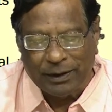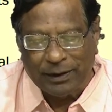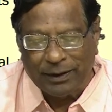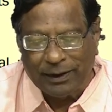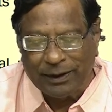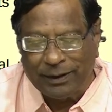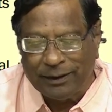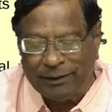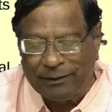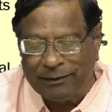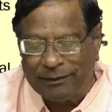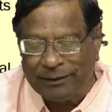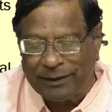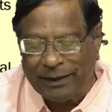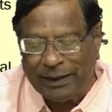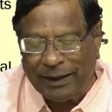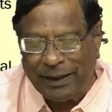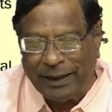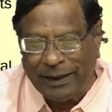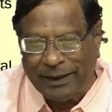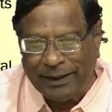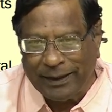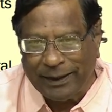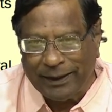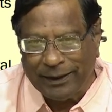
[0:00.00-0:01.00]
is
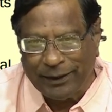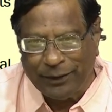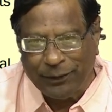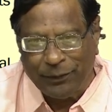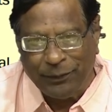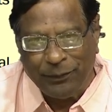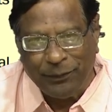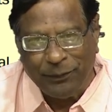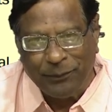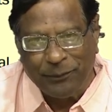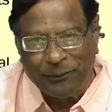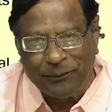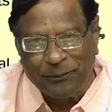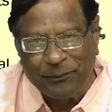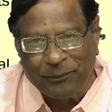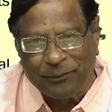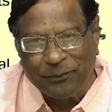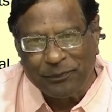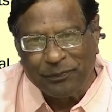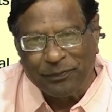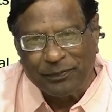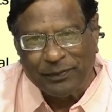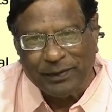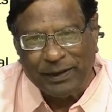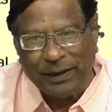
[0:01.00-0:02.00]
related to
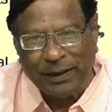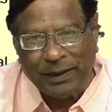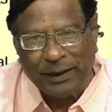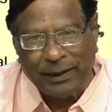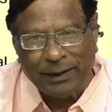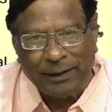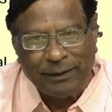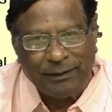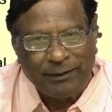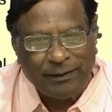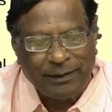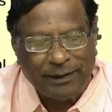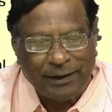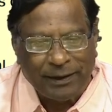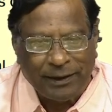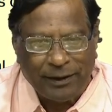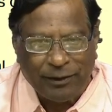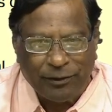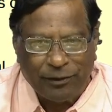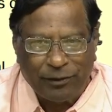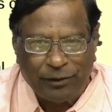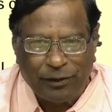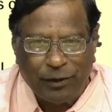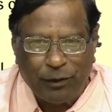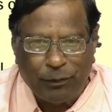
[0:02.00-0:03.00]
the
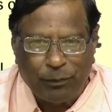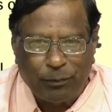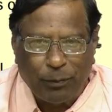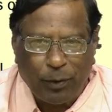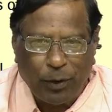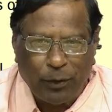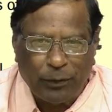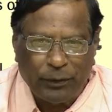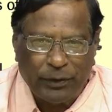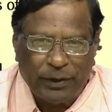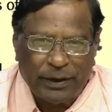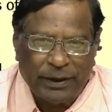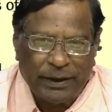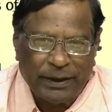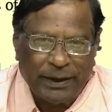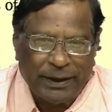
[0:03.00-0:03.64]
generation of power